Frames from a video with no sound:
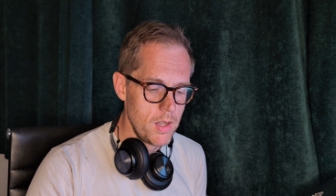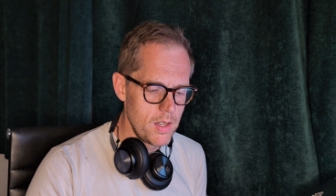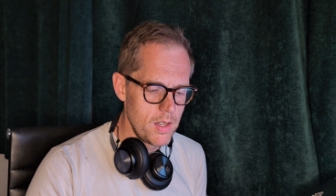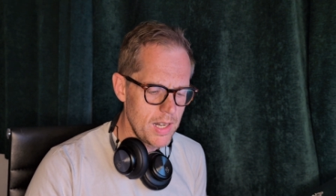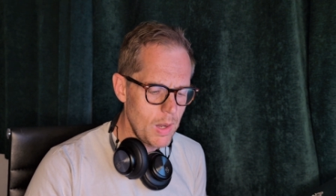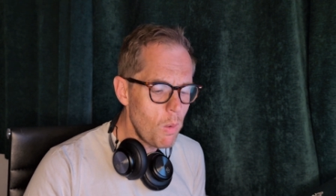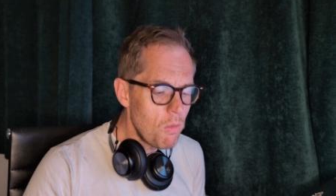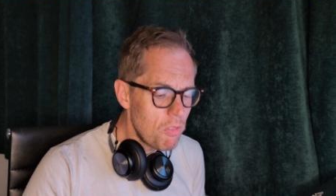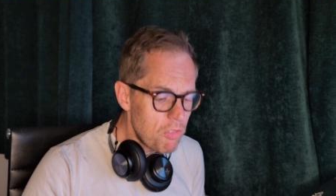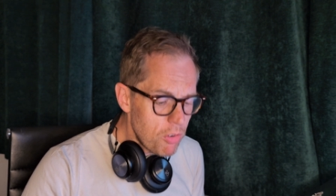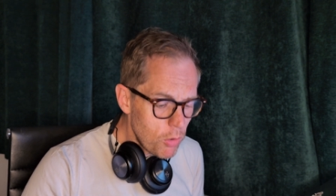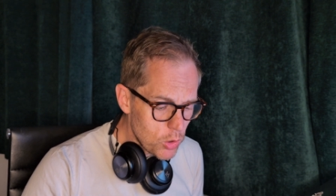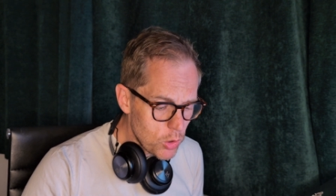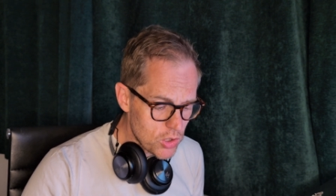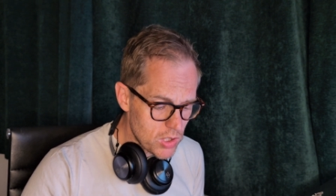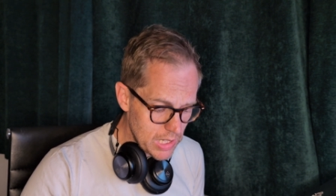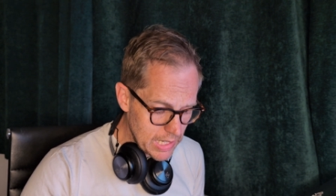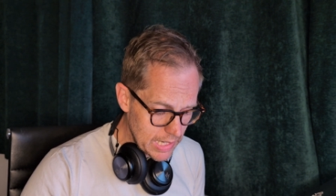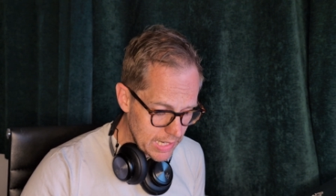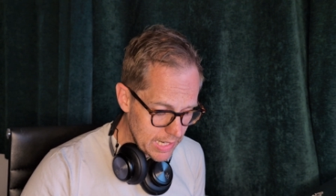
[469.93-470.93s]
Now
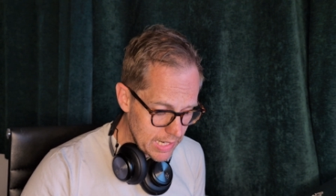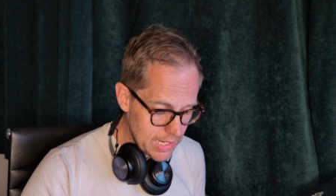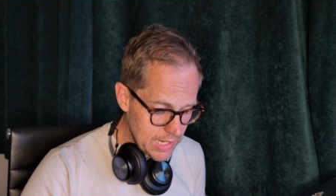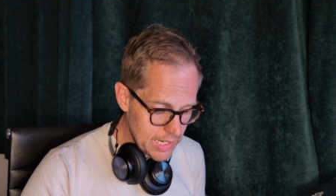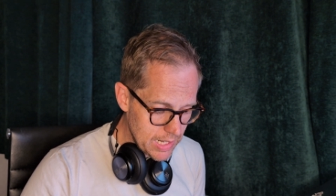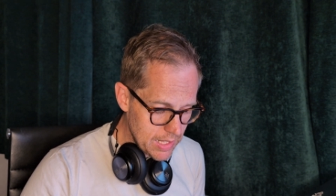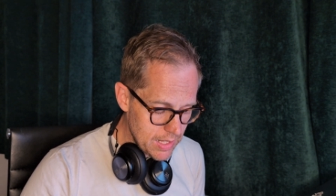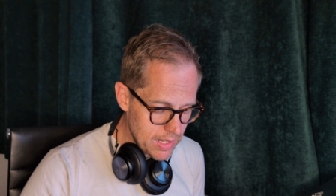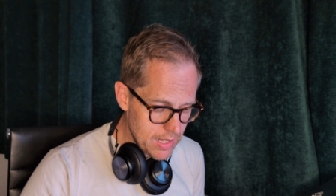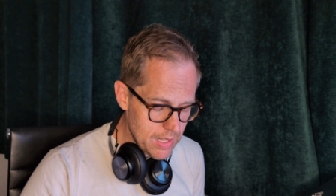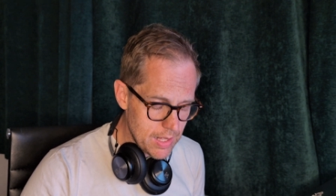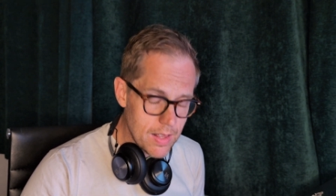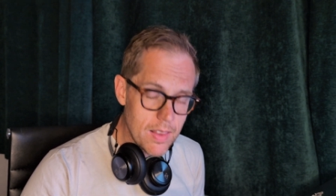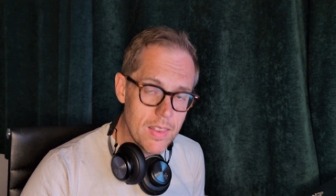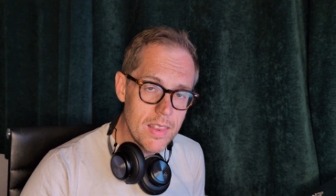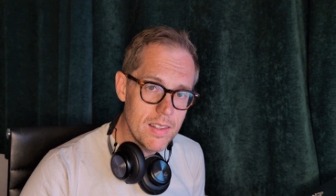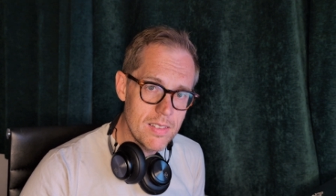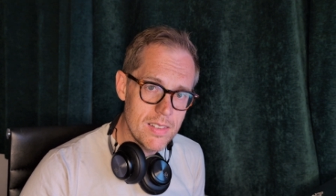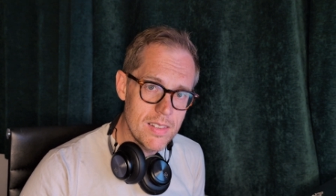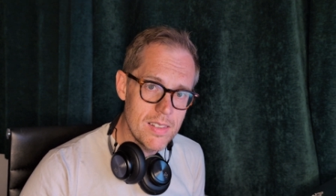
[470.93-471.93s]
unfortunately,
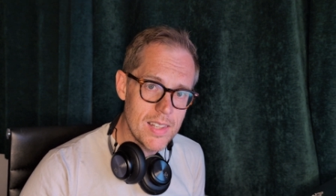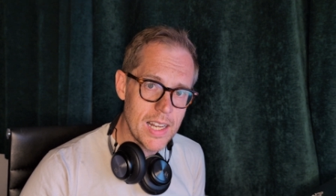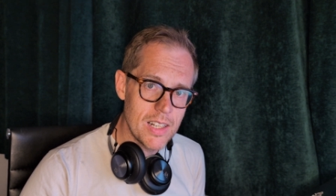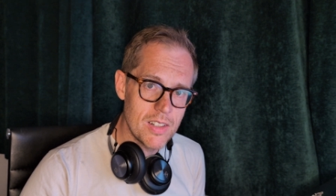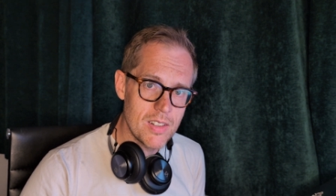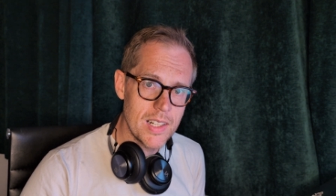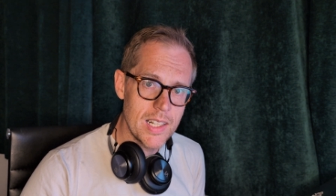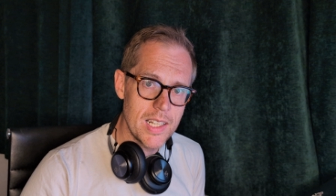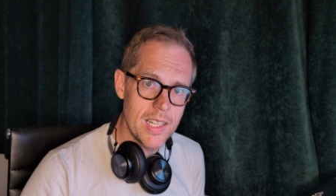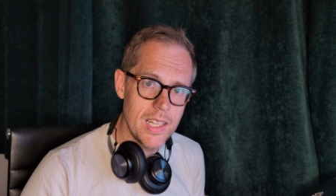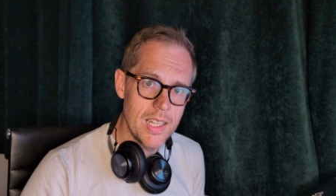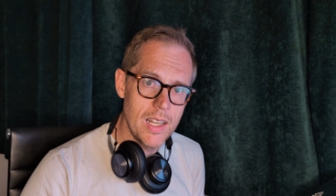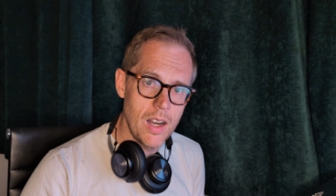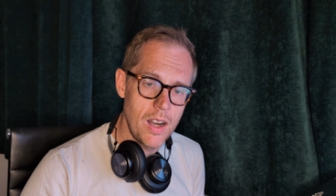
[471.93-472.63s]
this is actually,